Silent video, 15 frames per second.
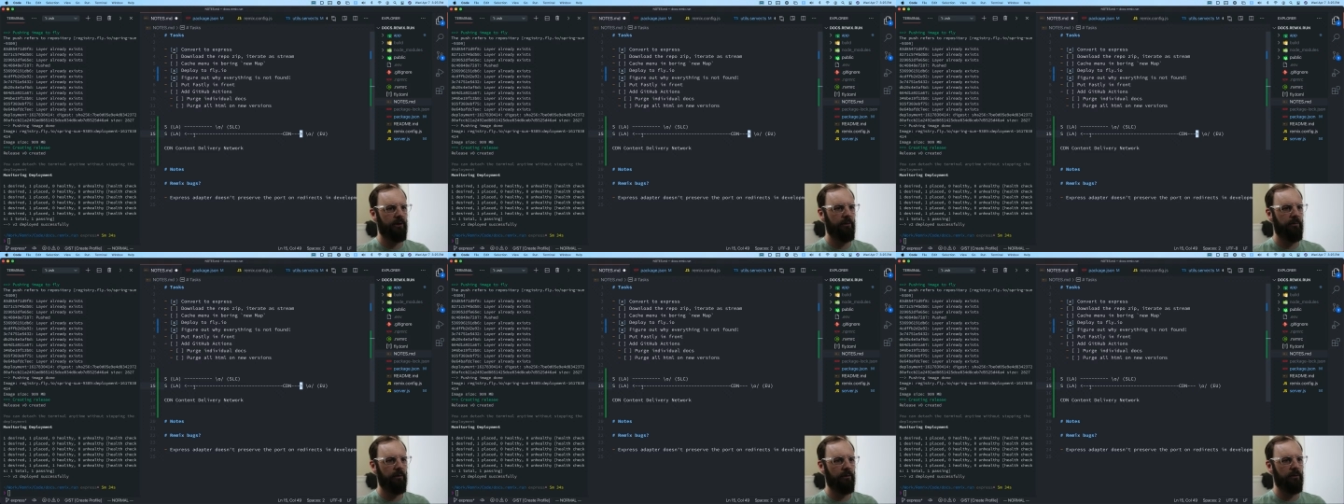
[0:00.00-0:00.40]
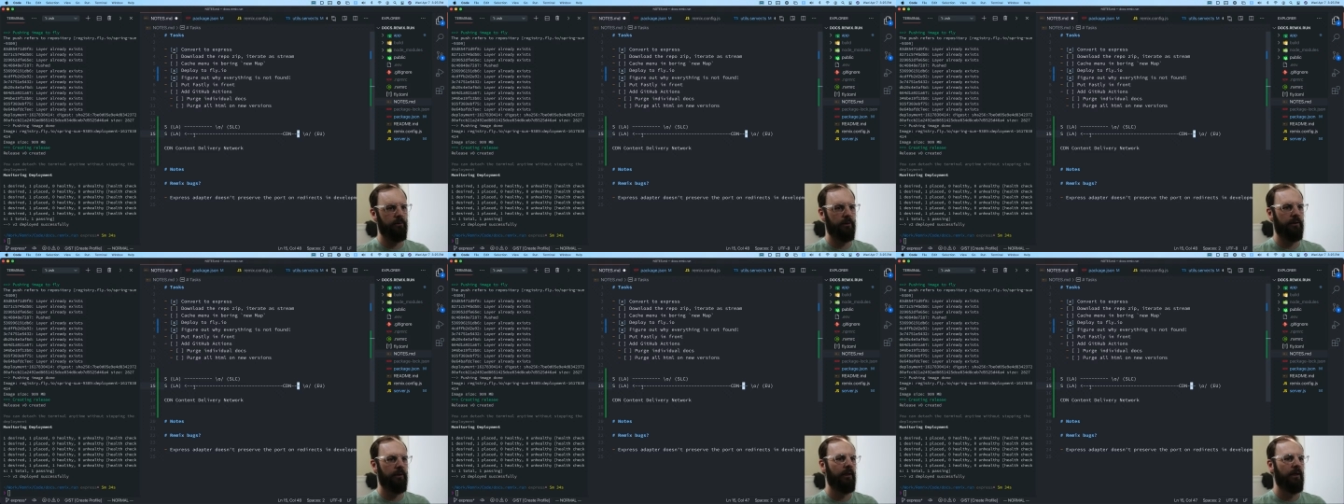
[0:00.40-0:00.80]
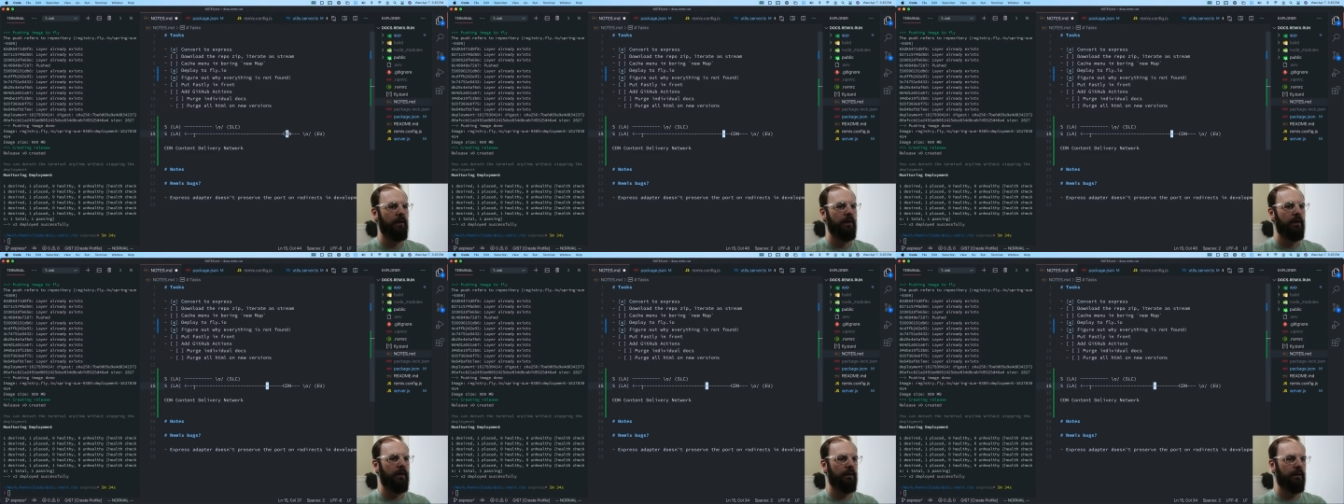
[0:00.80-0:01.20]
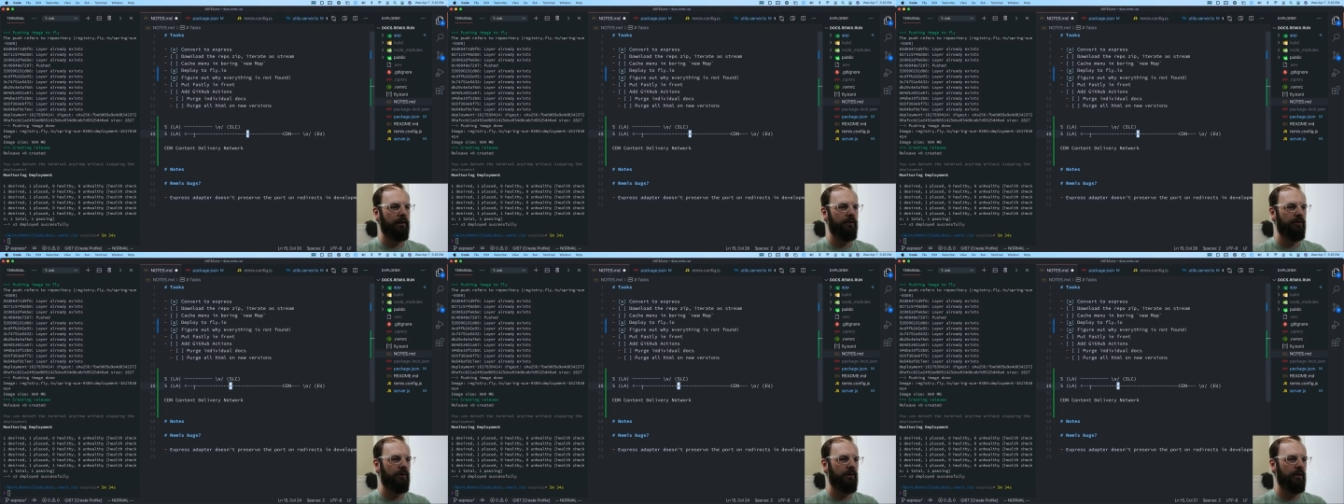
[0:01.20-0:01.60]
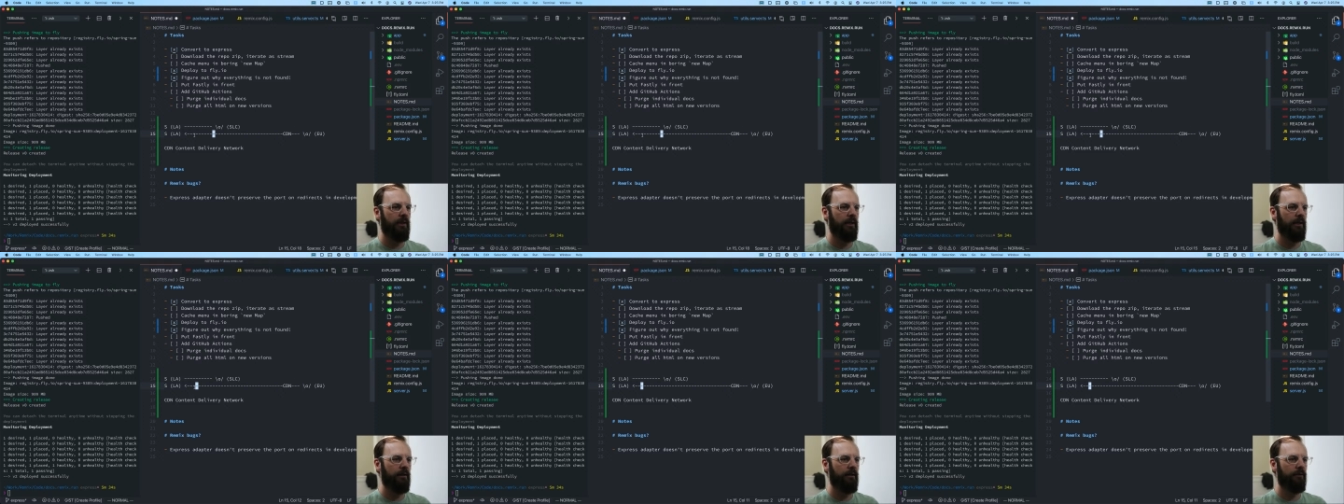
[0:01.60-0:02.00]
keeps the old one. And then the
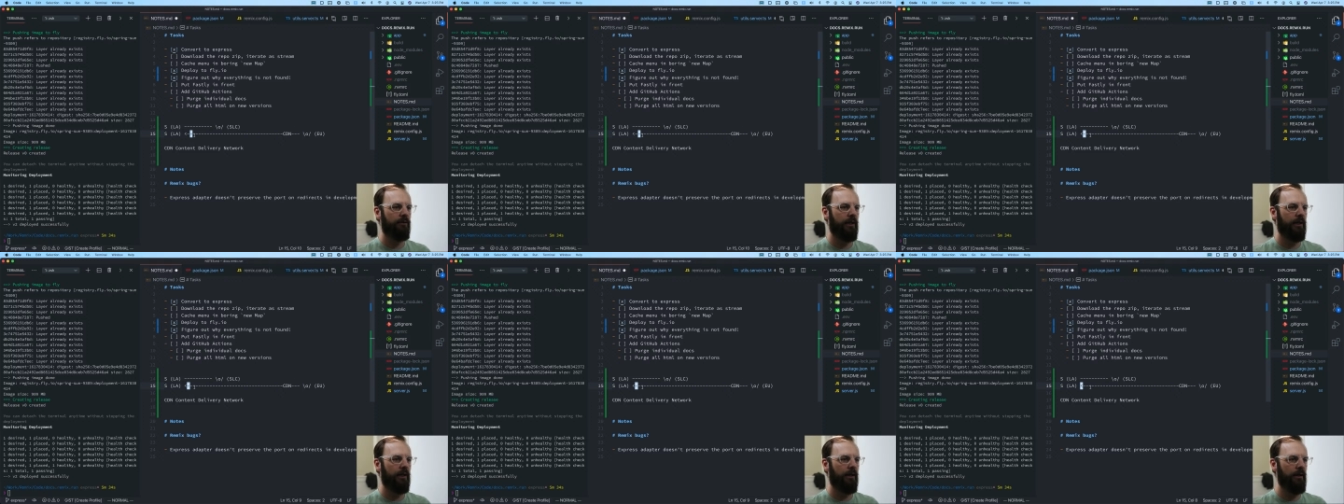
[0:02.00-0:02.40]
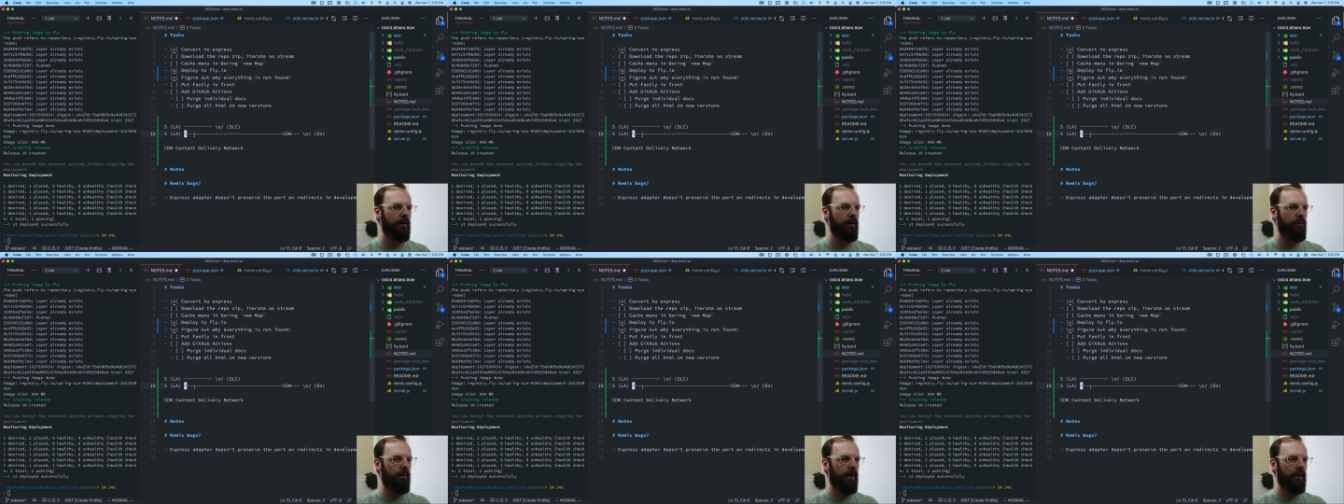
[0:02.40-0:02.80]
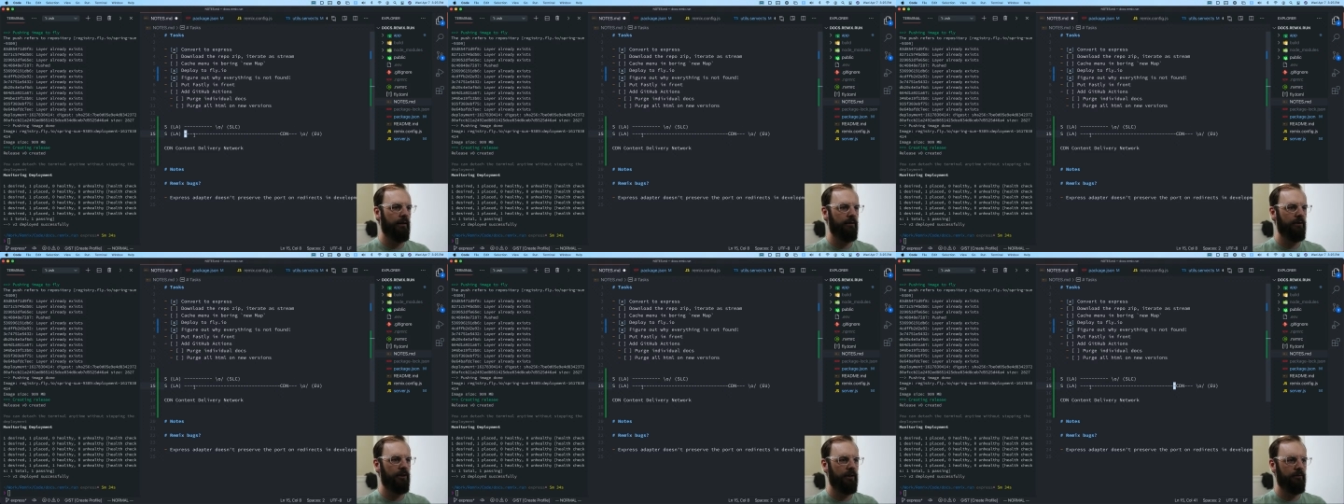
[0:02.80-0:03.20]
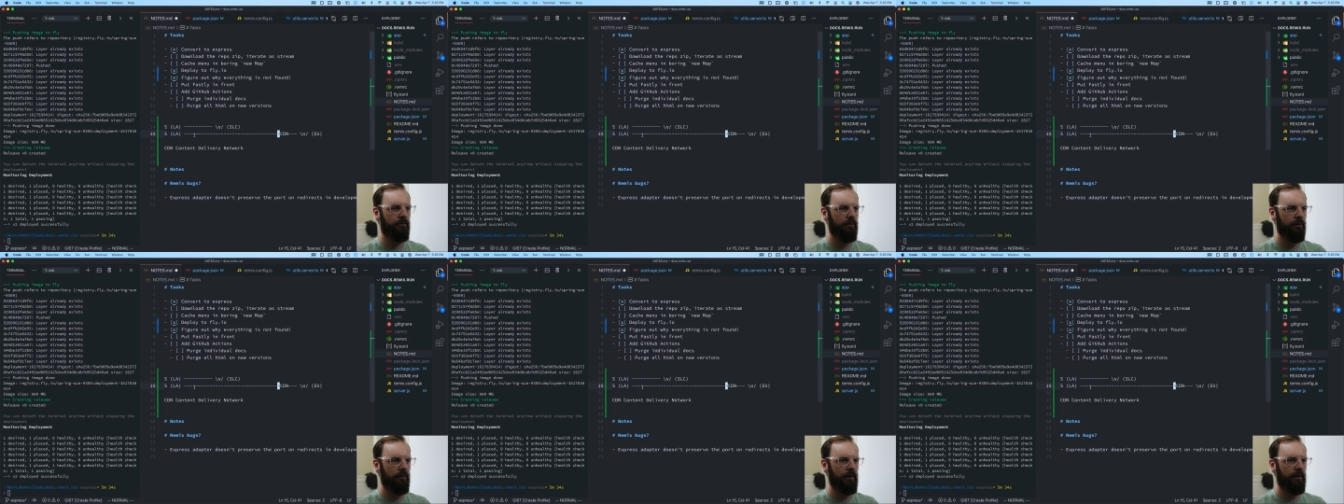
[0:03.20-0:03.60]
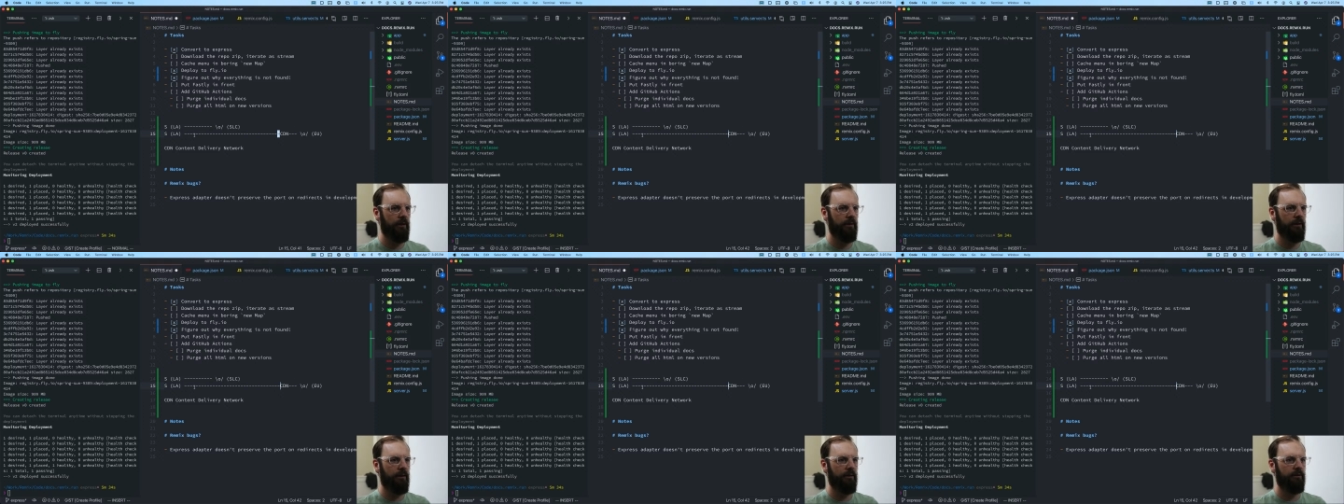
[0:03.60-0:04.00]
CDN is like, hey, you got this yet for me?
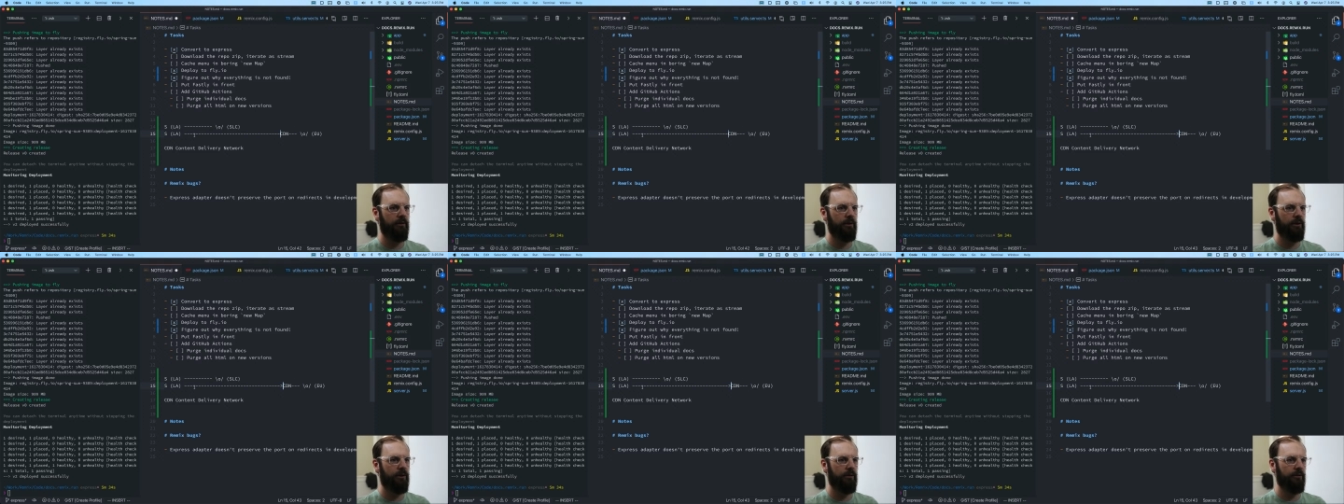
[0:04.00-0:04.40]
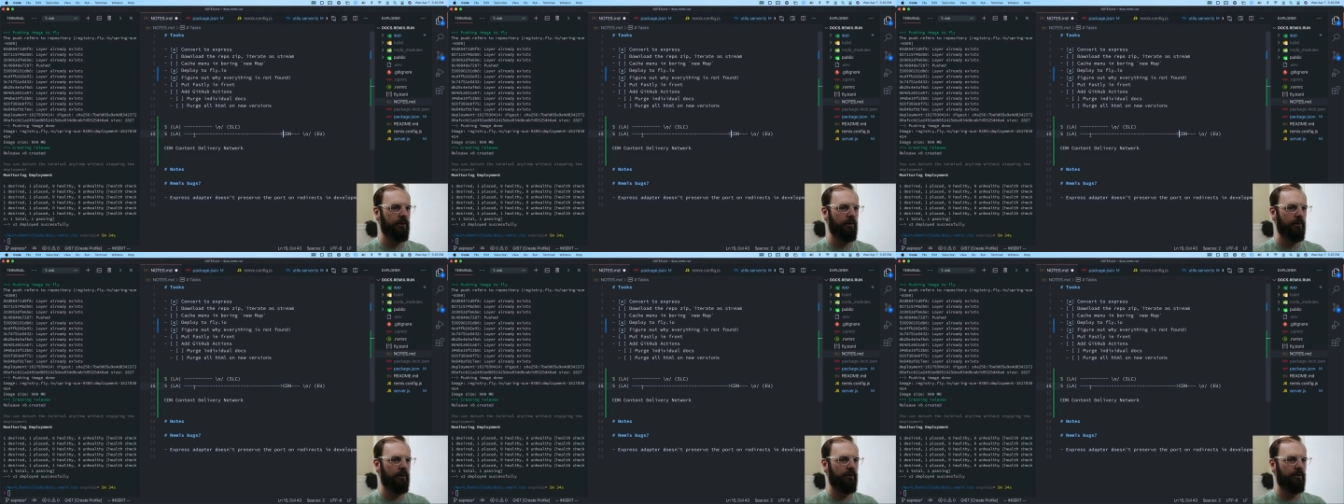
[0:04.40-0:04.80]
And then this thing shows up and